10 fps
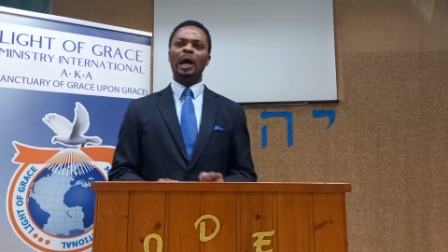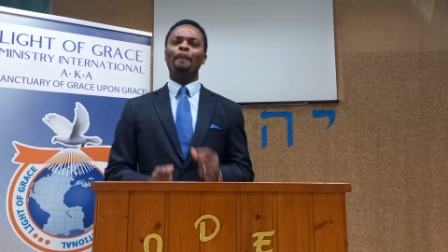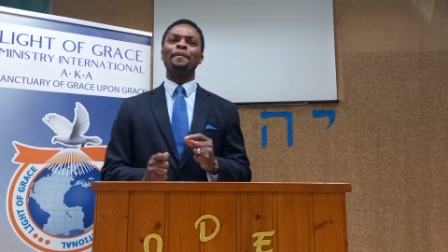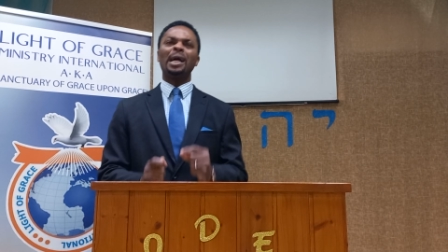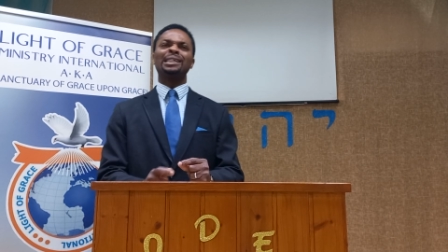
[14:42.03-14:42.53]

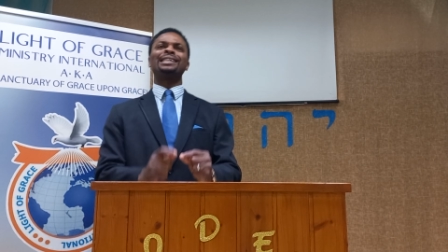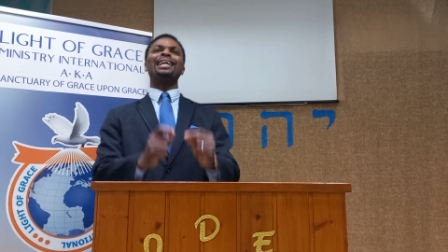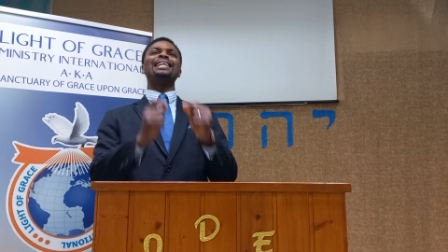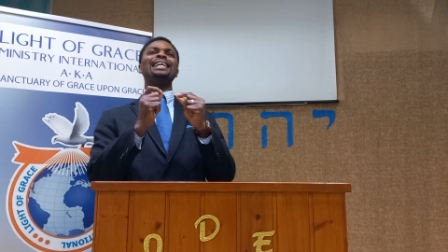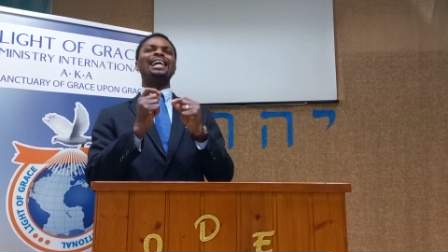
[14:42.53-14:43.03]
Master
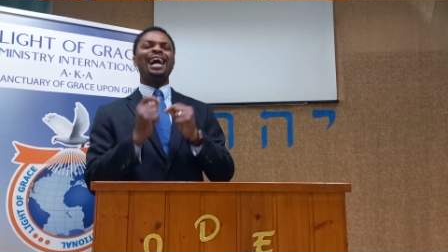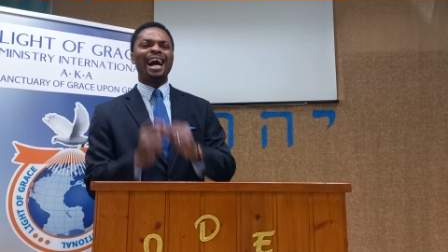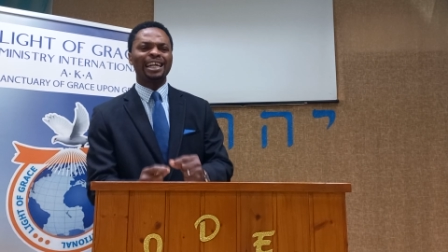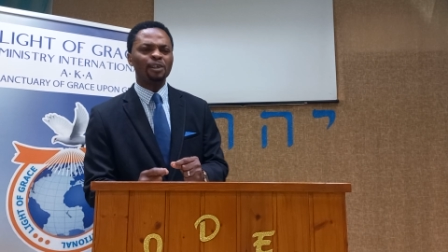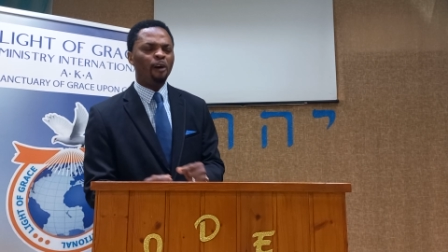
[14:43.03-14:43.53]
the
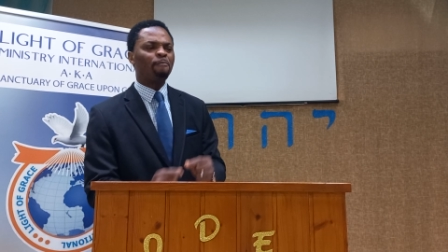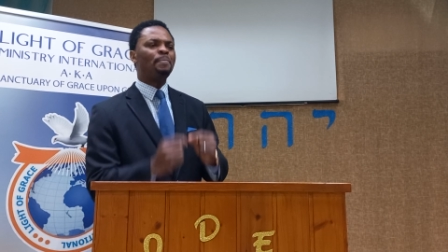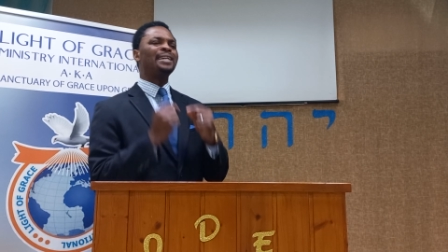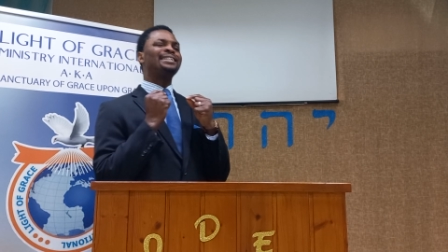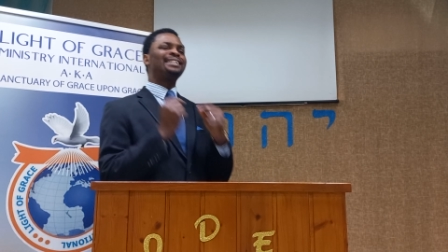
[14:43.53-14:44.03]
art of
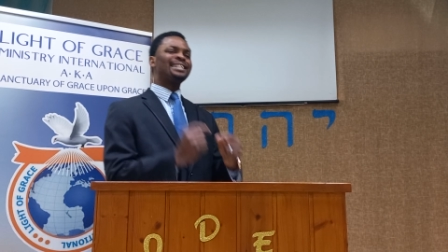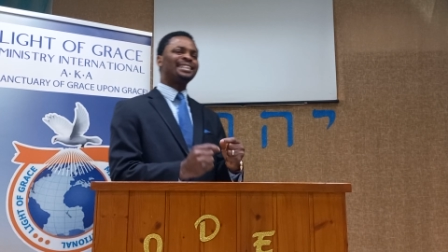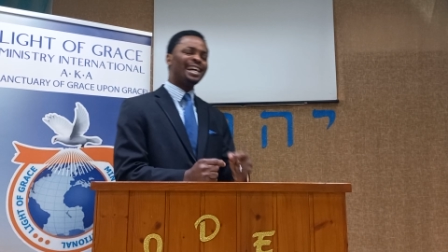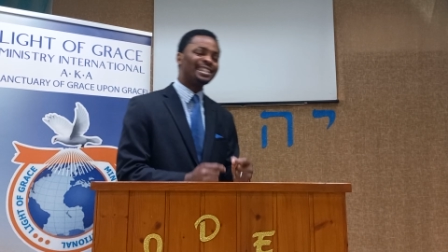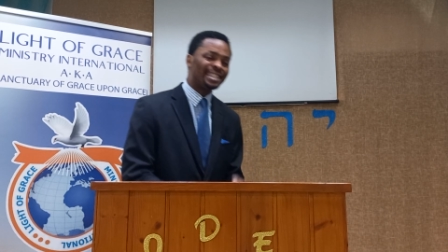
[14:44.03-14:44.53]

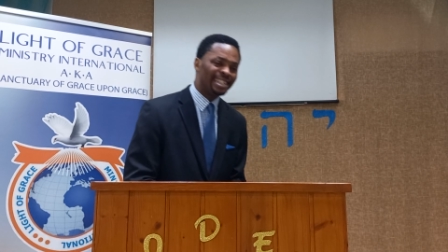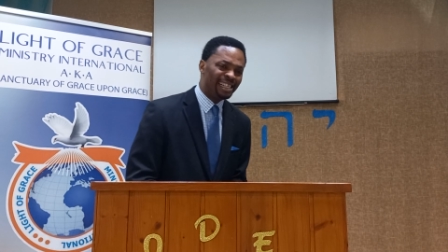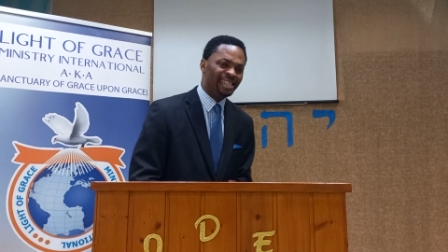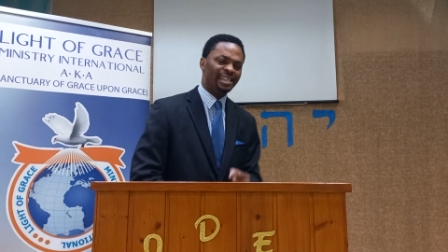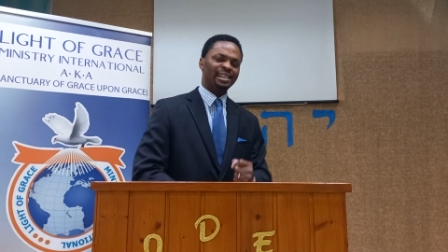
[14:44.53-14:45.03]

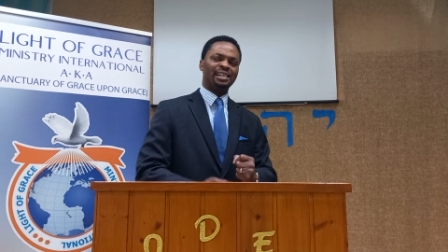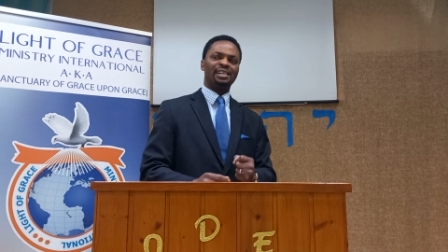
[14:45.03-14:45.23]
persistency.